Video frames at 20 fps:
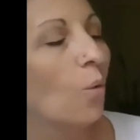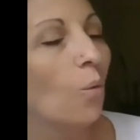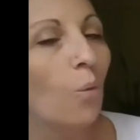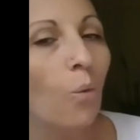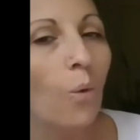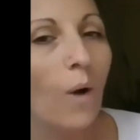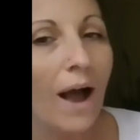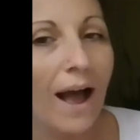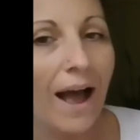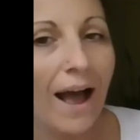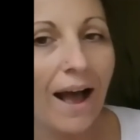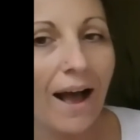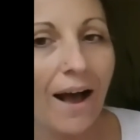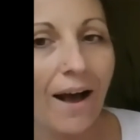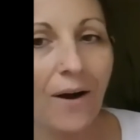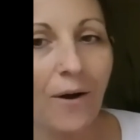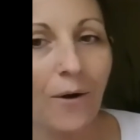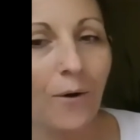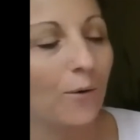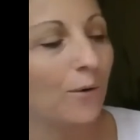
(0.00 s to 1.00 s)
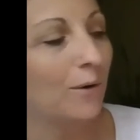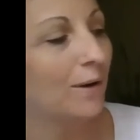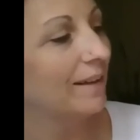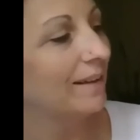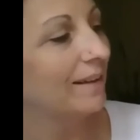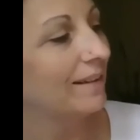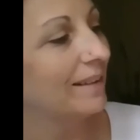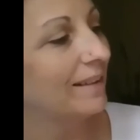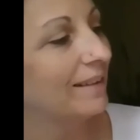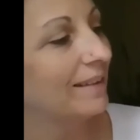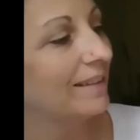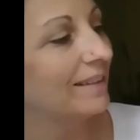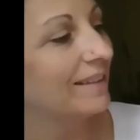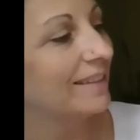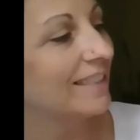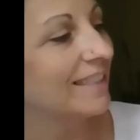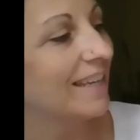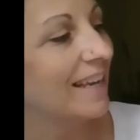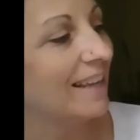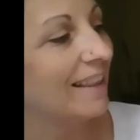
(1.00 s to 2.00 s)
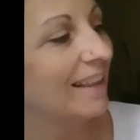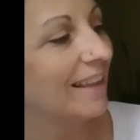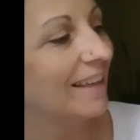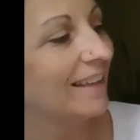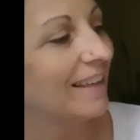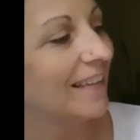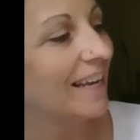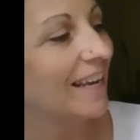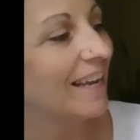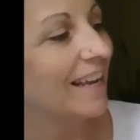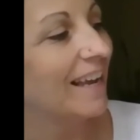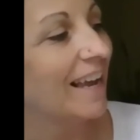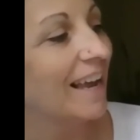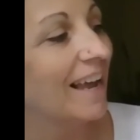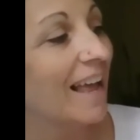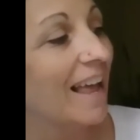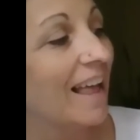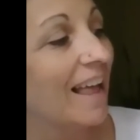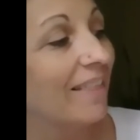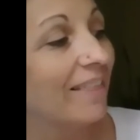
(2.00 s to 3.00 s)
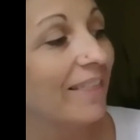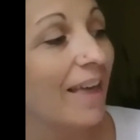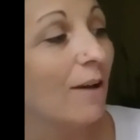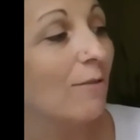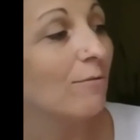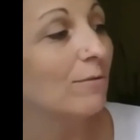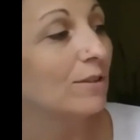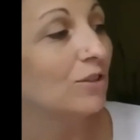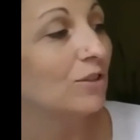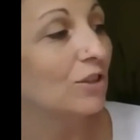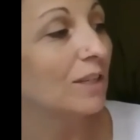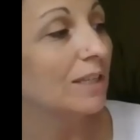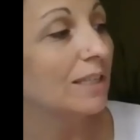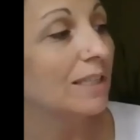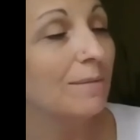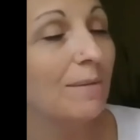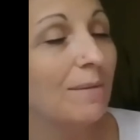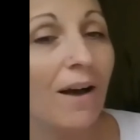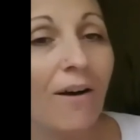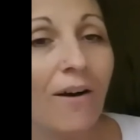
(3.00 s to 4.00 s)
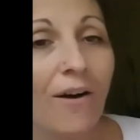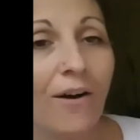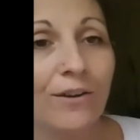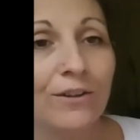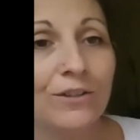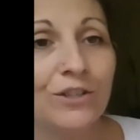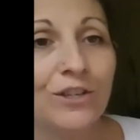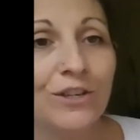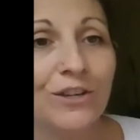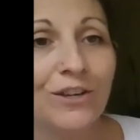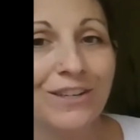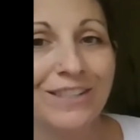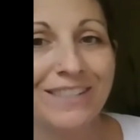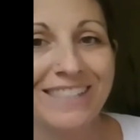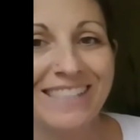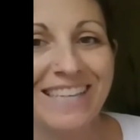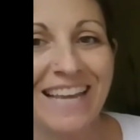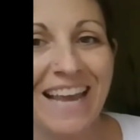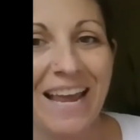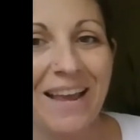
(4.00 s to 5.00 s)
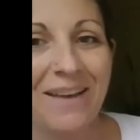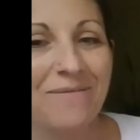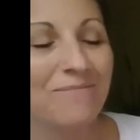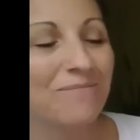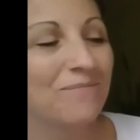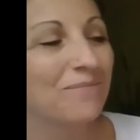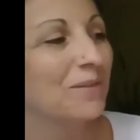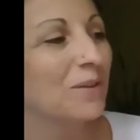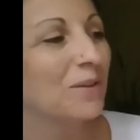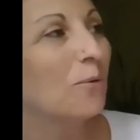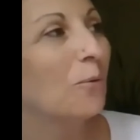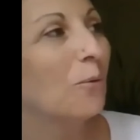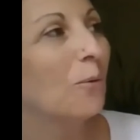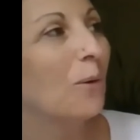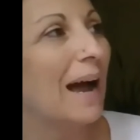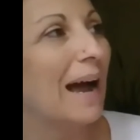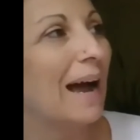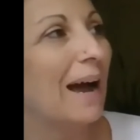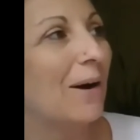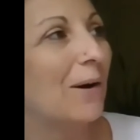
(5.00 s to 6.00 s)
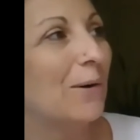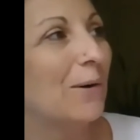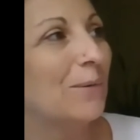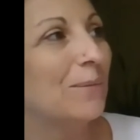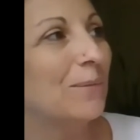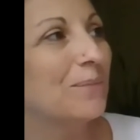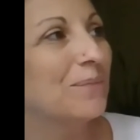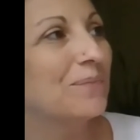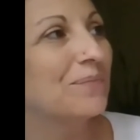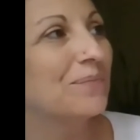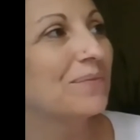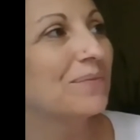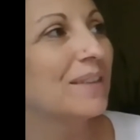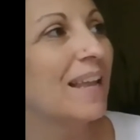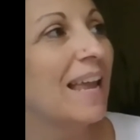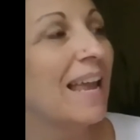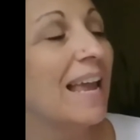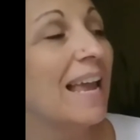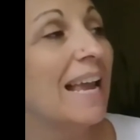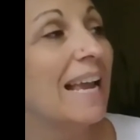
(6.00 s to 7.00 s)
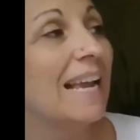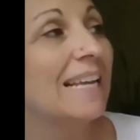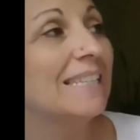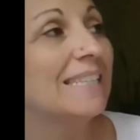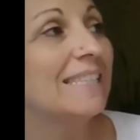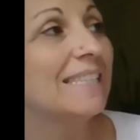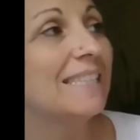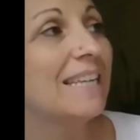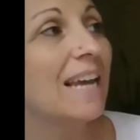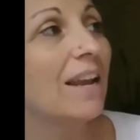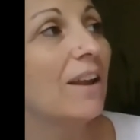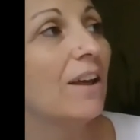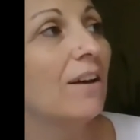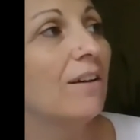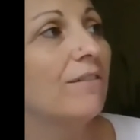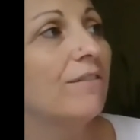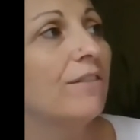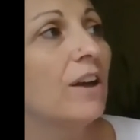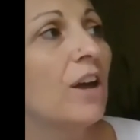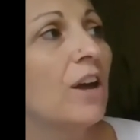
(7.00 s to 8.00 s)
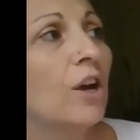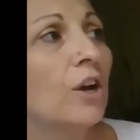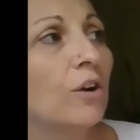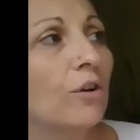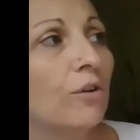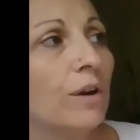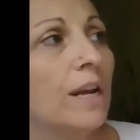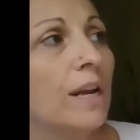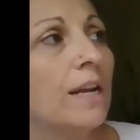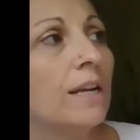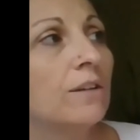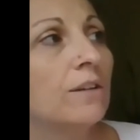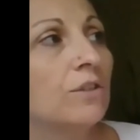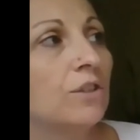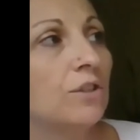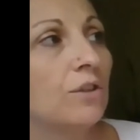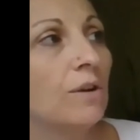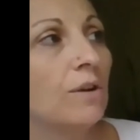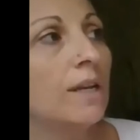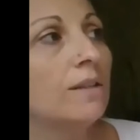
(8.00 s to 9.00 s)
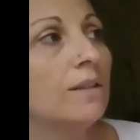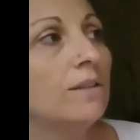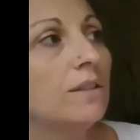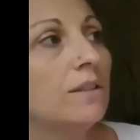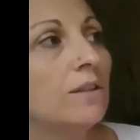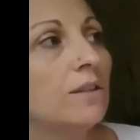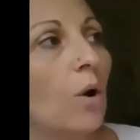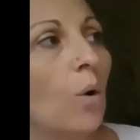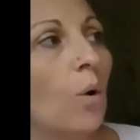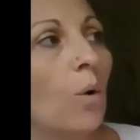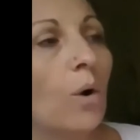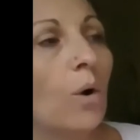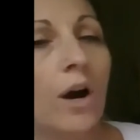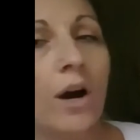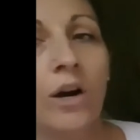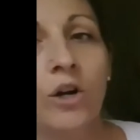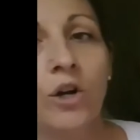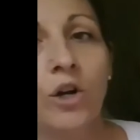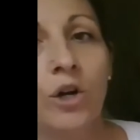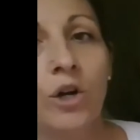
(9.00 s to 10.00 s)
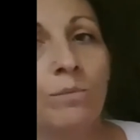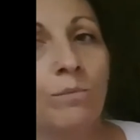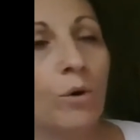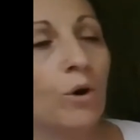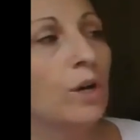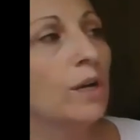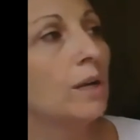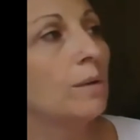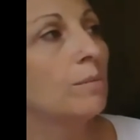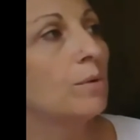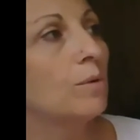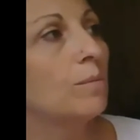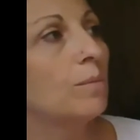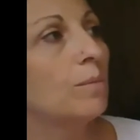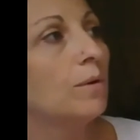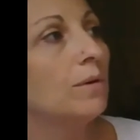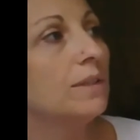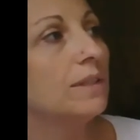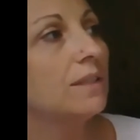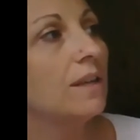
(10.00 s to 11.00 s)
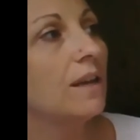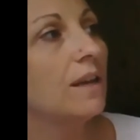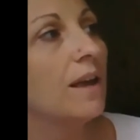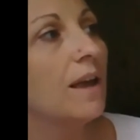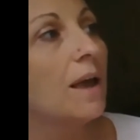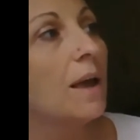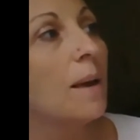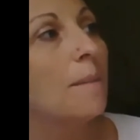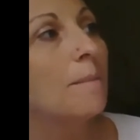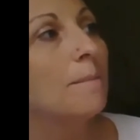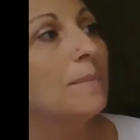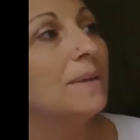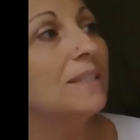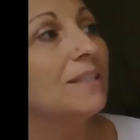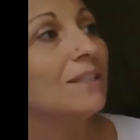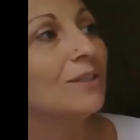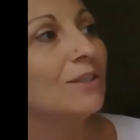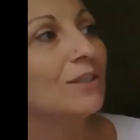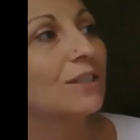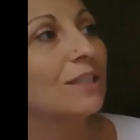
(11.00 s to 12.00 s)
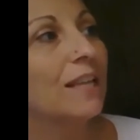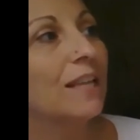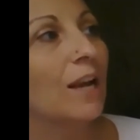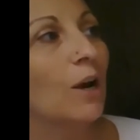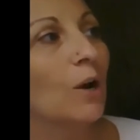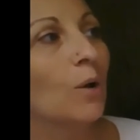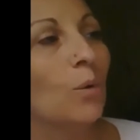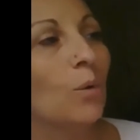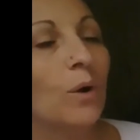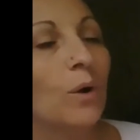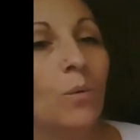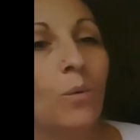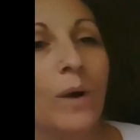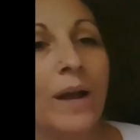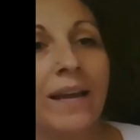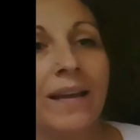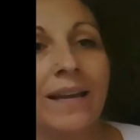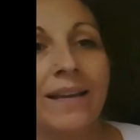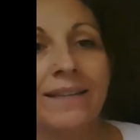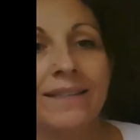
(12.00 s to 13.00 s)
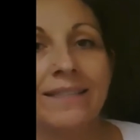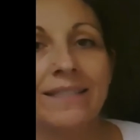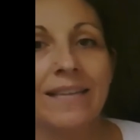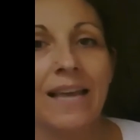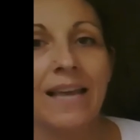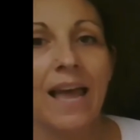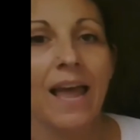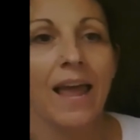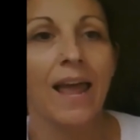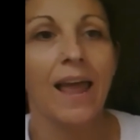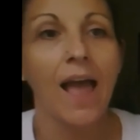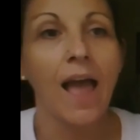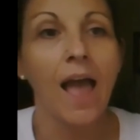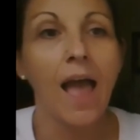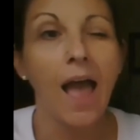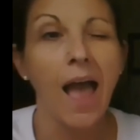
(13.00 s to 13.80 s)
Wow, said Lily. That was just about all she could say. Wow. Instead of greetings, students, or good morning, pupils, Mr. Slinger would wink and say,